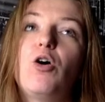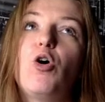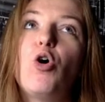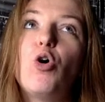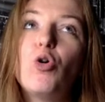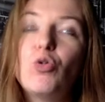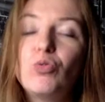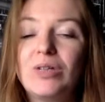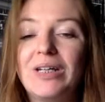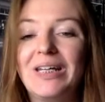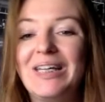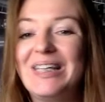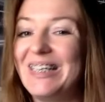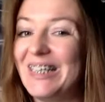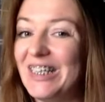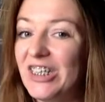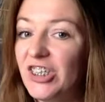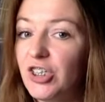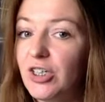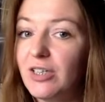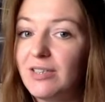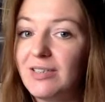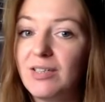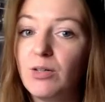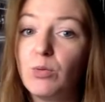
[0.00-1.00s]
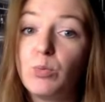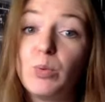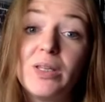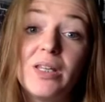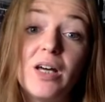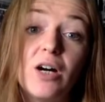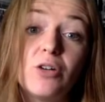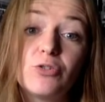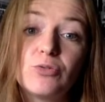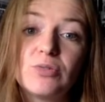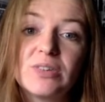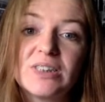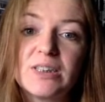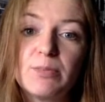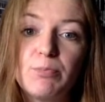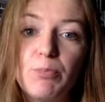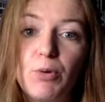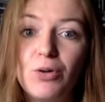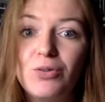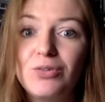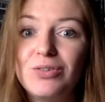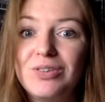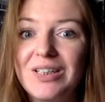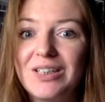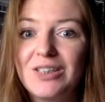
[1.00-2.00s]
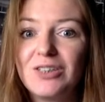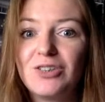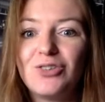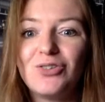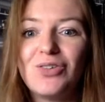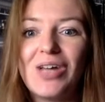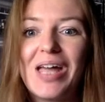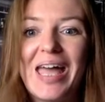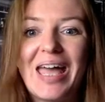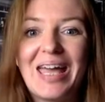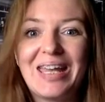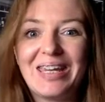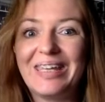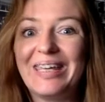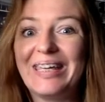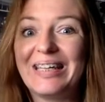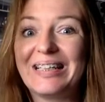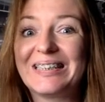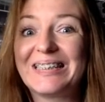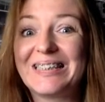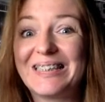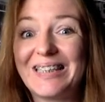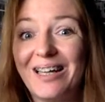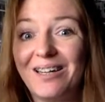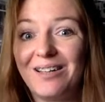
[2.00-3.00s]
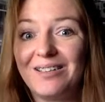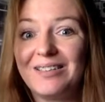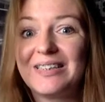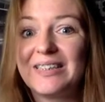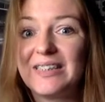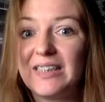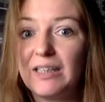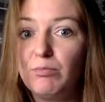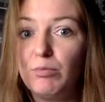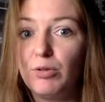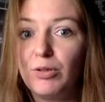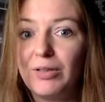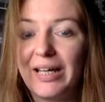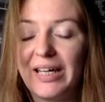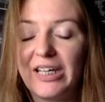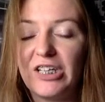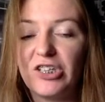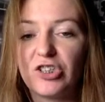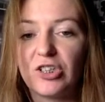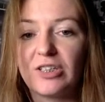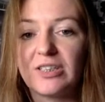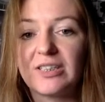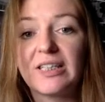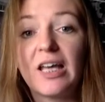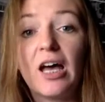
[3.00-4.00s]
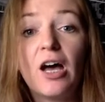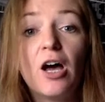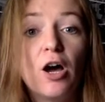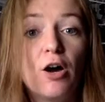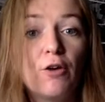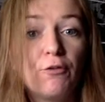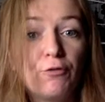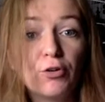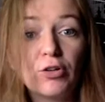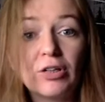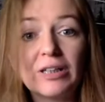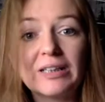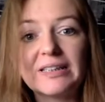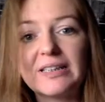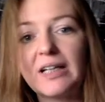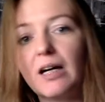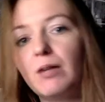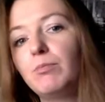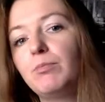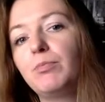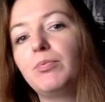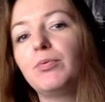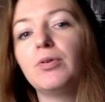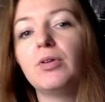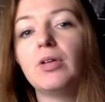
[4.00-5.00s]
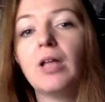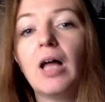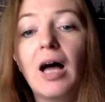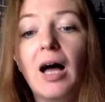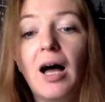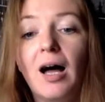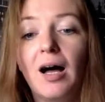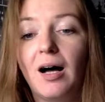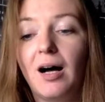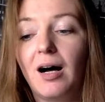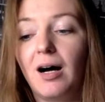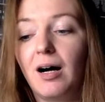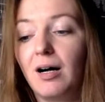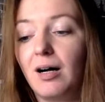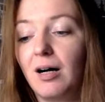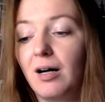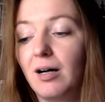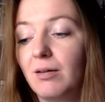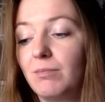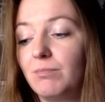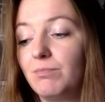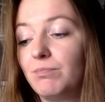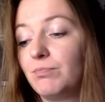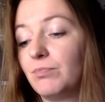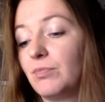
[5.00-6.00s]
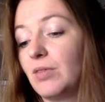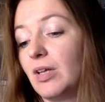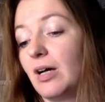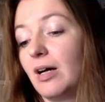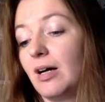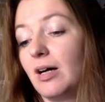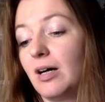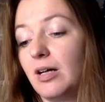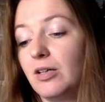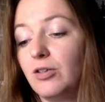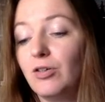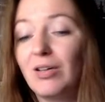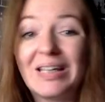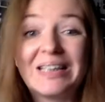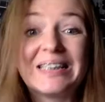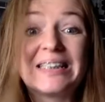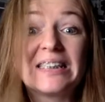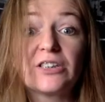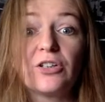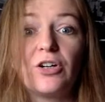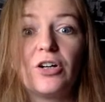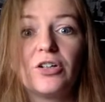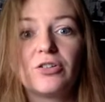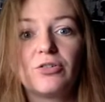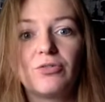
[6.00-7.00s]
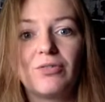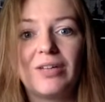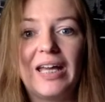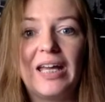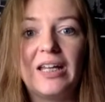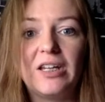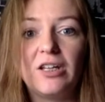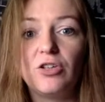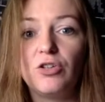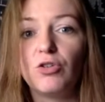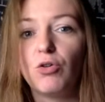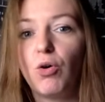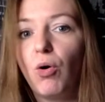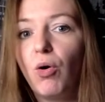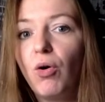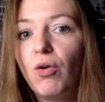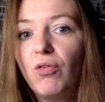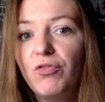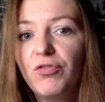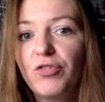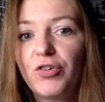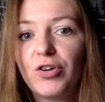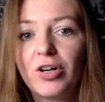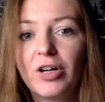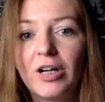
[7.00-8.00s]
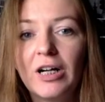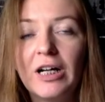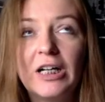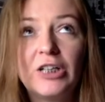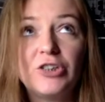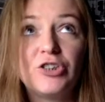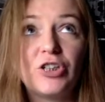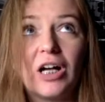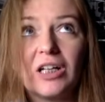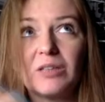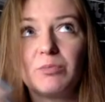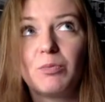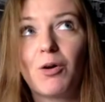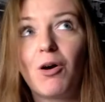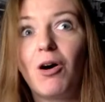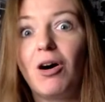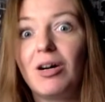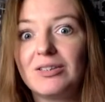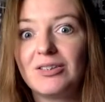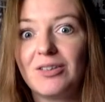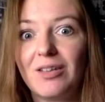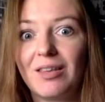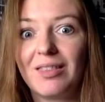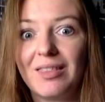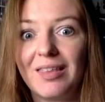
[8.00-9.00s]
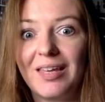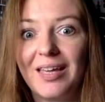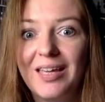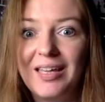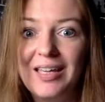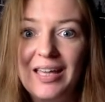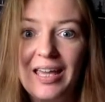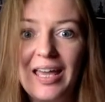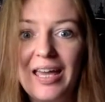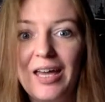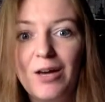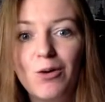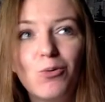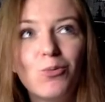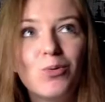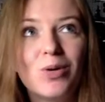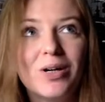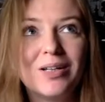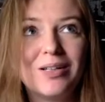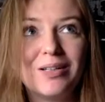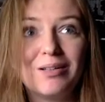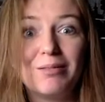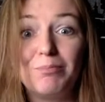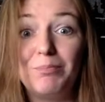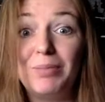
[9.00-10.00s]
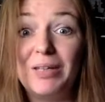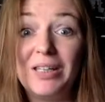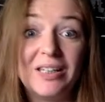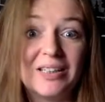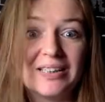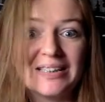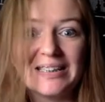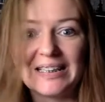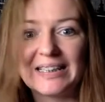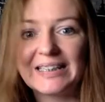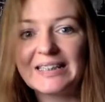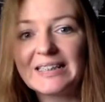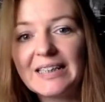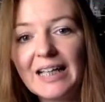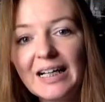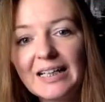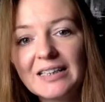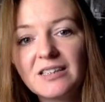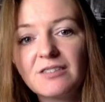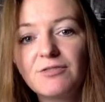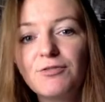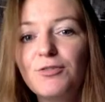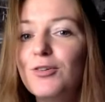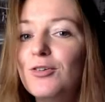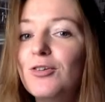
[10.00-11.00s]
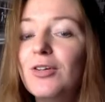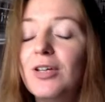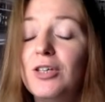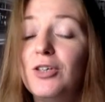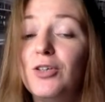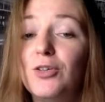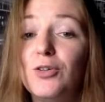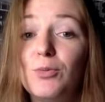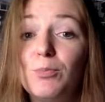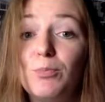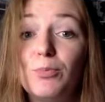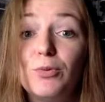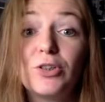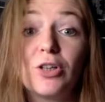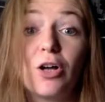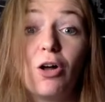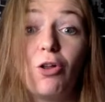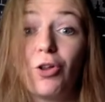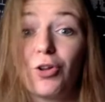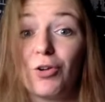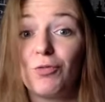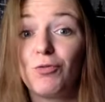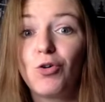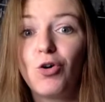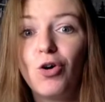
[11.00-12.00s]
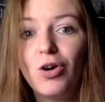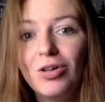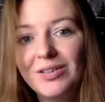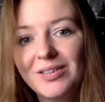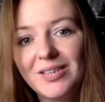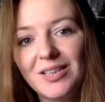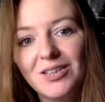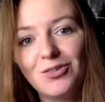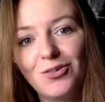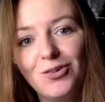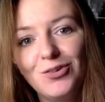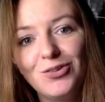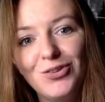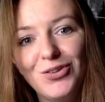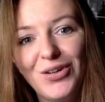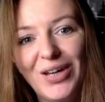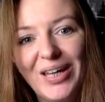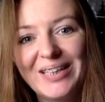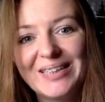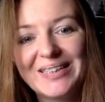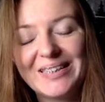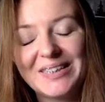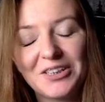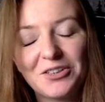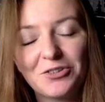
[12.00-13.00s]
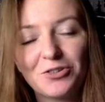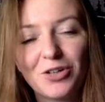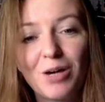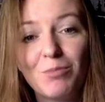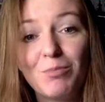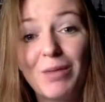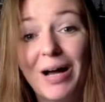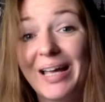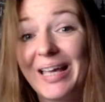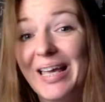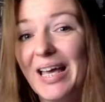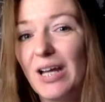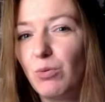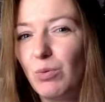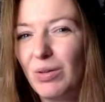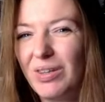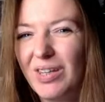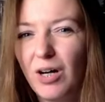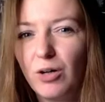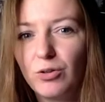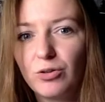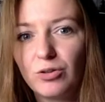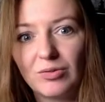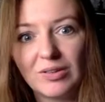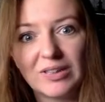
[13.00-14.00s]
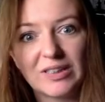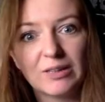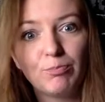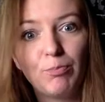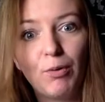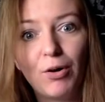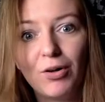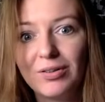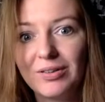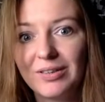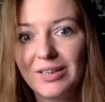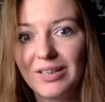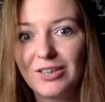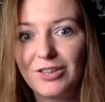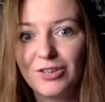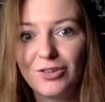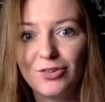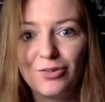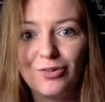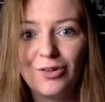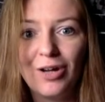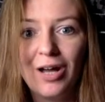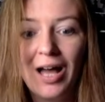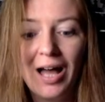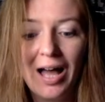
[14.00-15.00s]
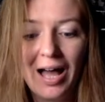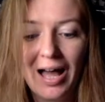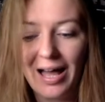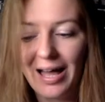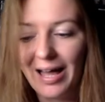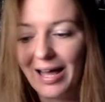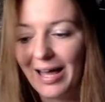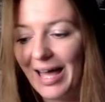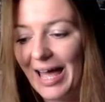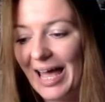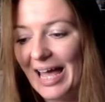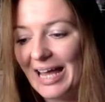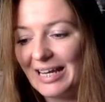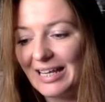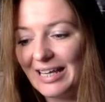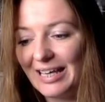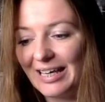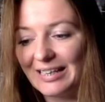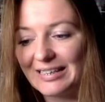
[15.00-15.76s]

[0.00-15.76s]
own initiative without responding to any external stimulations. For example, you can start creating your offer just because you think it will be successful. You put a lot of content on your Instagram, again, without responding to any